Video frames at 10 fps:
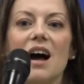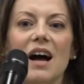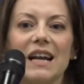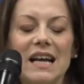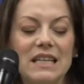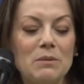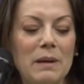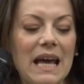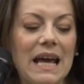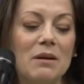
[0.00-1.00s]
I'd like to
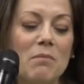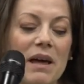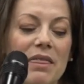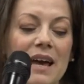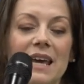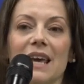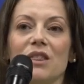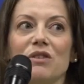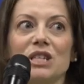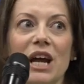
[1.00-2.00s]
begin by thanking
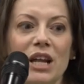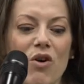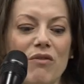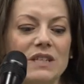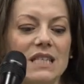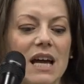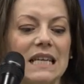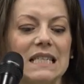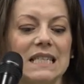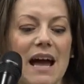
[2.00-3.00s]
the returning officer,
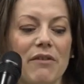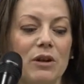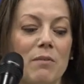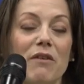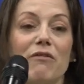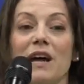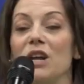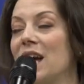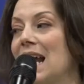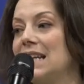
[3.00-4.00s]
his staff, and my
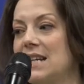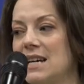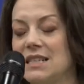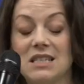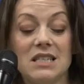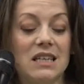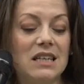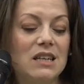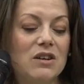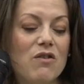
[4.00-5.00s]
fellow candidates
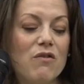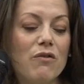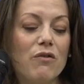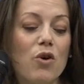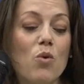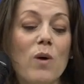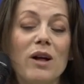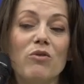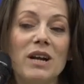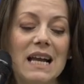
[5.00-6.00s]
for a
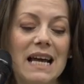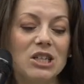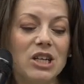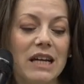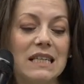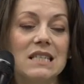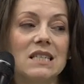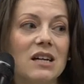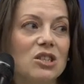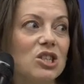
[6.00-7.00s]
well-run election in
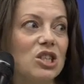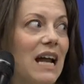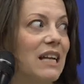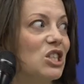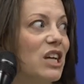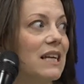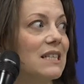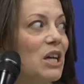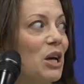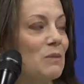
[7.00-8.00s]
such challenging
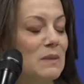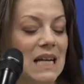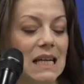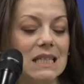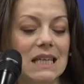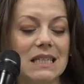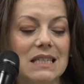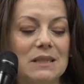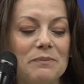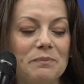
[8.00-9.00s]

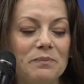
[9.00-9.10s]
circumstances.